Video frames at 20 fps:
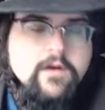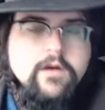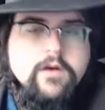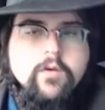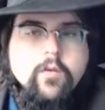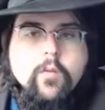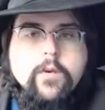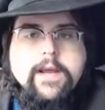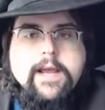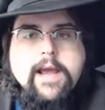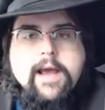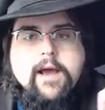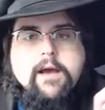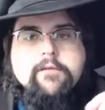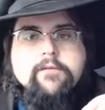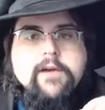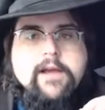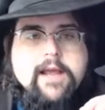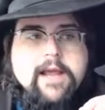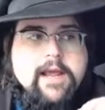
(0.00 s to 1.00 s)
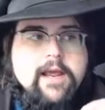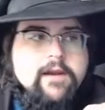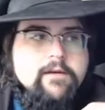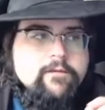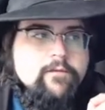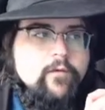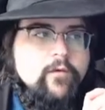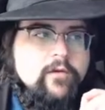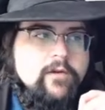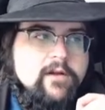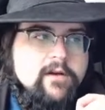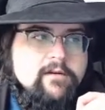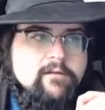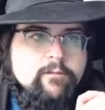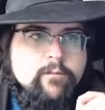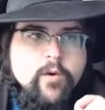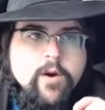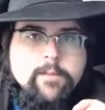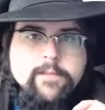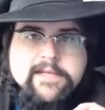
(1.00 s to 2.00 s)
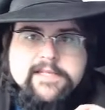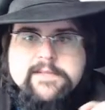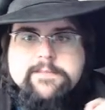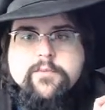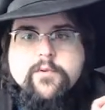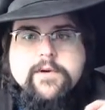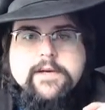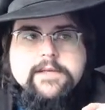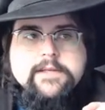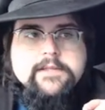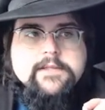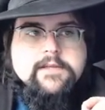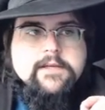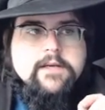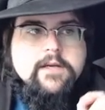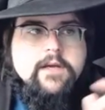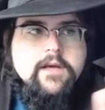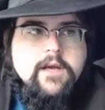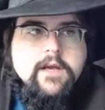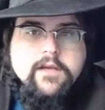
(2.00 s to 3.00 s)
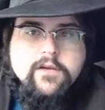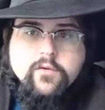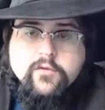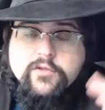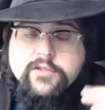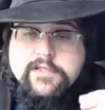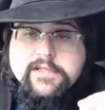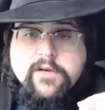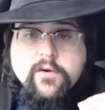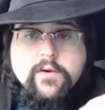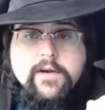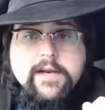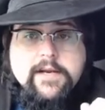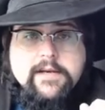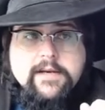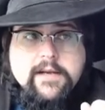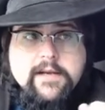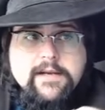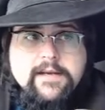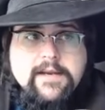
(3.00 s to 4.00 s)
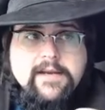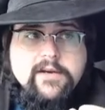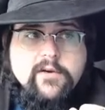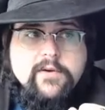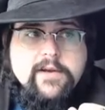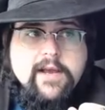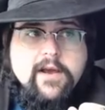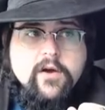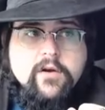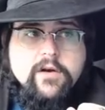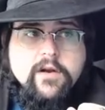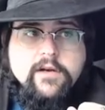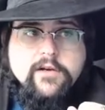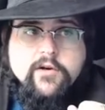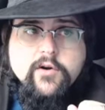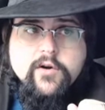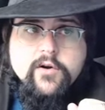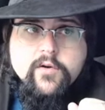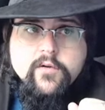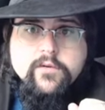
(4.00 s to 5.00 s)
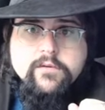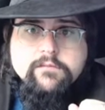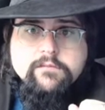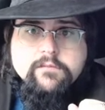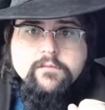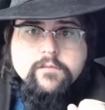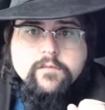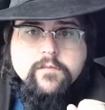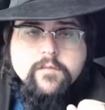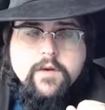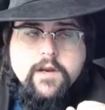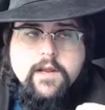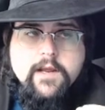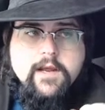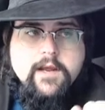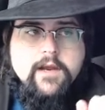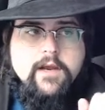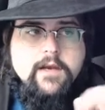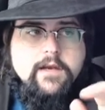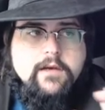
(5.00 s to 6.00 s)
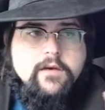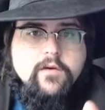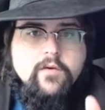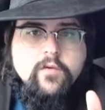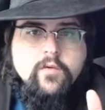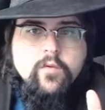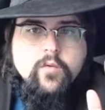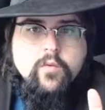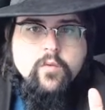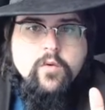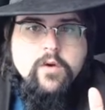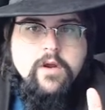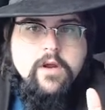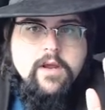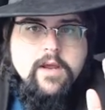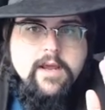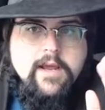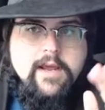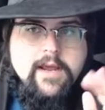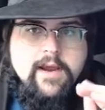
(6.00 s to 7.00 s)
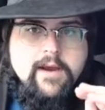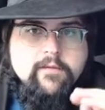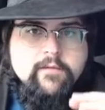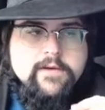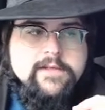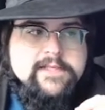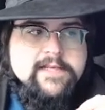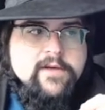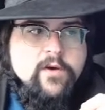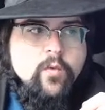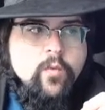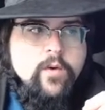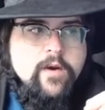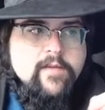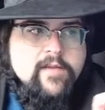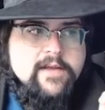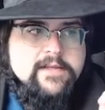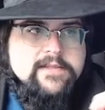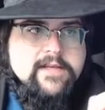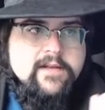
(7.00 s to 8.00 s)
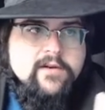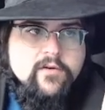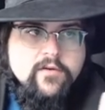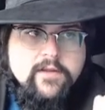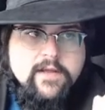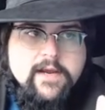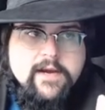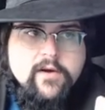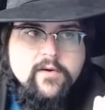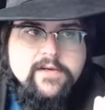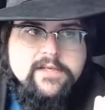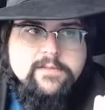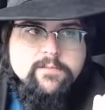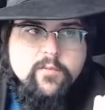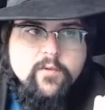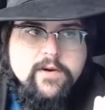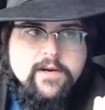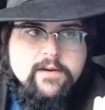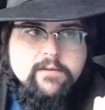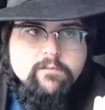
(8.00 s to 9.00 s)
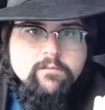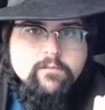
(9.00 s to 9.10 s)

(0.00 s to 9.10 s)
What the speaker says: we have a handful of Brahman's points. You'll just go ahead and continue down on your own and do every single one that's under the Aries point.